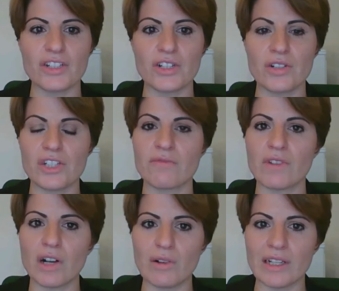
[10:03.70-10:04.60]
students
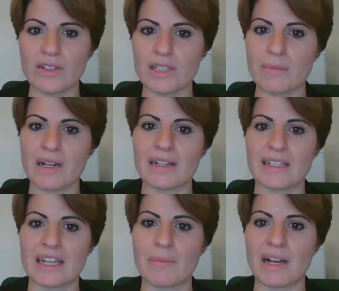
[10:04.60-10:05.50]
enrolling onto
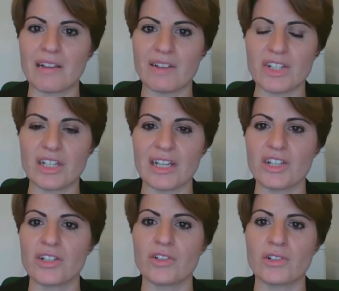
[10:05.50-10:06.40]
part-time higher
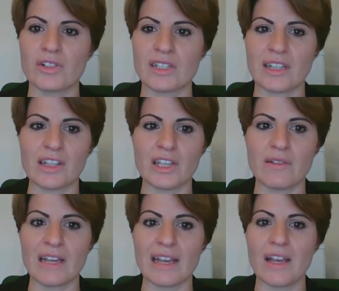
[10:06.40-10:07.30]
education courses in the
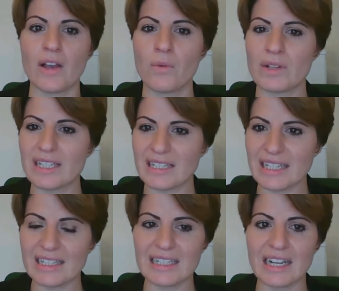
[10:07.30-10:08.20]
UK were
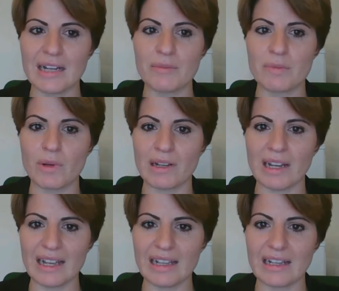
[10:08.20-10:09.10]
6 times more
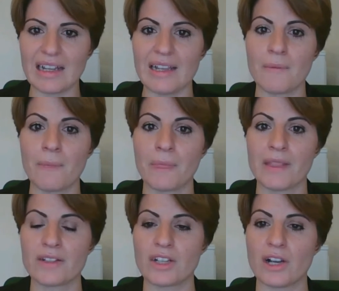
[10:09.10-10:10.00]
likely
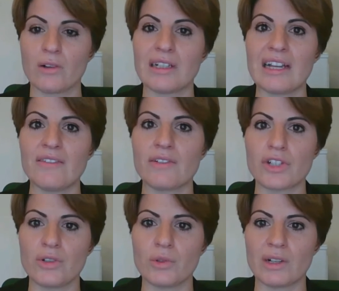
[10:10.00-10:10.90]
to hold a level
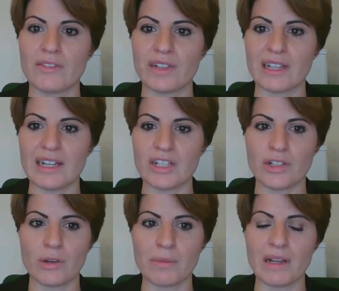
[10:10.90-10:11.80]
2 qualification
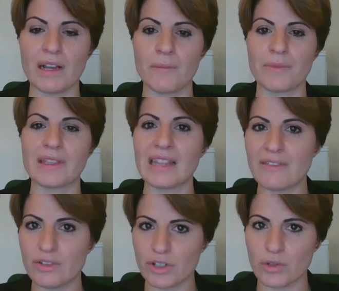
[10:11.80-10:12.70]
or below.
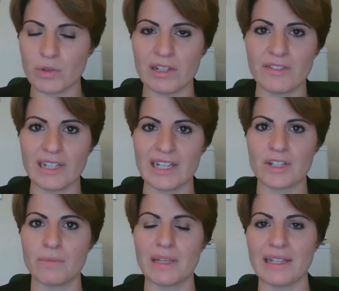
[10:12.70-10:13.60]
Level 2
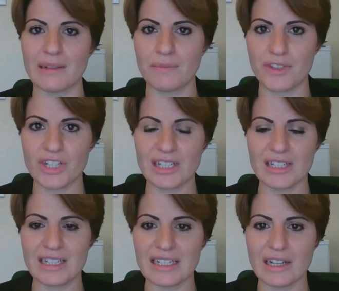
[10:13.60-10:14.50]
qualification being a
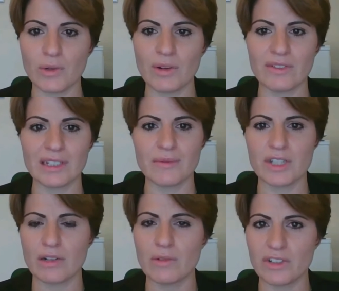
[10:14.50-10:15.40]
GCSE equivalent,
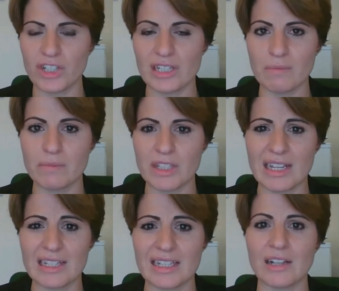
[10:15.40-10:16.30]
so
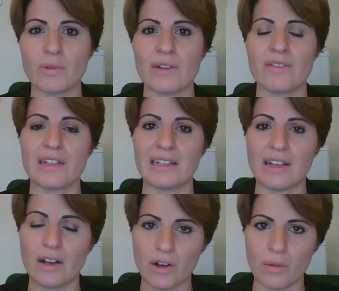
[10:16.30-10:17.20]
GCSE equivalent
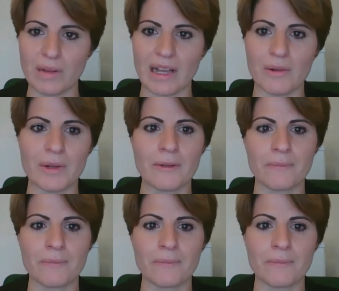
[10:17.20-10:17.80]
or below.